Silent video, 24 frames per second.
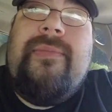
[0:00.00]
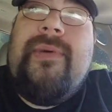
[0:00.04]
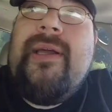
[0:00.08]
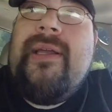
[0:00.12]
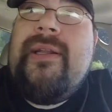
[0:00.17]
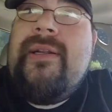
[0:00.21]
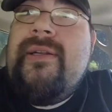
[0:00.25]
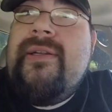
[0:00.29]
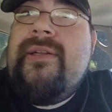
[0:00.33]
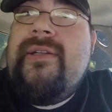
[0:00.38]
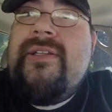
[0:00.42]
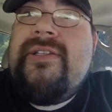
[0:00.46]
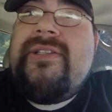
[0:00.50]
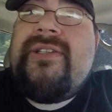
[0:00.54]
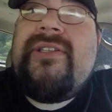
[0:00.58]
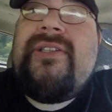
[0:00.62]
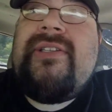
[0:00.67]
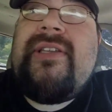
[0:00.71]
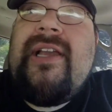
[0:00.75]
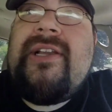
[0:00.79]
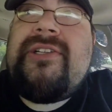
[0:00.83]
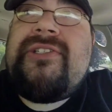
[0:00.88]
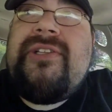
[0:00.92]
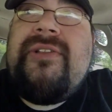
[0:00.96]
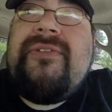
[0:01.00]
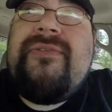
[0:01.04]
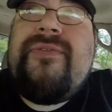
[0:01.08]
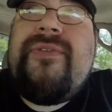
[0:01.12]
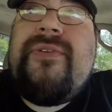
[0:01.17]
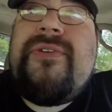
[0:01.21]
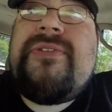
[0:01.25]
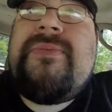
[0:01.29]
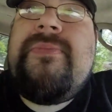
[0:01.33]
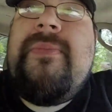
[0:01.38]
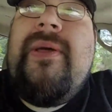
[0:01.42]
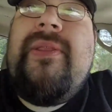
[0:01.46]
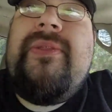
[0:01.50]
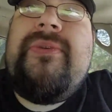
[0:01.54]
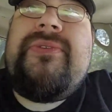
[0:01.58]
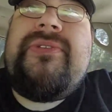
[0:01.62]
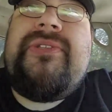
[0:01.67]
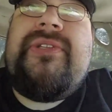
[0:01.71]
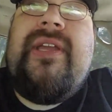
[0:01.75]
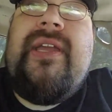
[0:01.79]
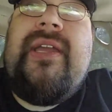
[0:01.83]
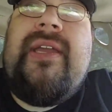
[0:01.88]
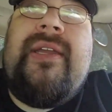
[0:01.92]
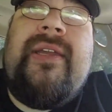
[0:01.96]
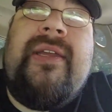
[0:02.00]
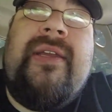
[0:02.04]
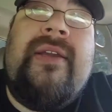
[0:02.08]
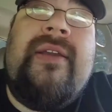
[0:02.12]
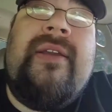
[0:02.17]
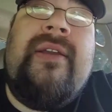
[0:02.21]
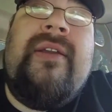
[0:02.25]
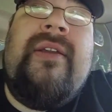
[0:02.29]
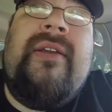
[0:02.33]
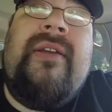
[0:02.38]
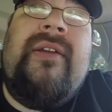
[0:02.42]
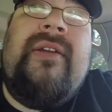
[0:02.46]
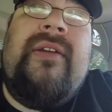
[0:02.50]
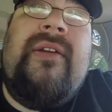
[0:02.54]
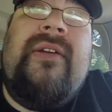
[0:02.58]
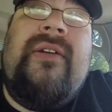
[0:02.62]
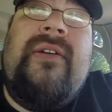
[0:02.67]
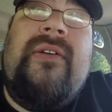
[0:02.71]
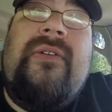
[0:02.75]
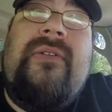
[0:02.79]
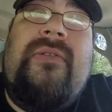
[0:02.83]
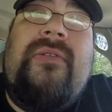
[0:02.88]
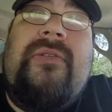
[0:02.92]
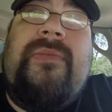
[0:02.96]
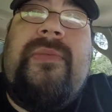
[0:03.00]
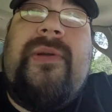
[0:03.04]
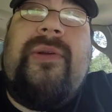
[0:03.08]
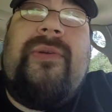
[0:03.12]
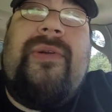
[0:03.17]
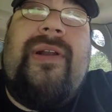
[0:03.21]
but this is actually the first Mother's Day with my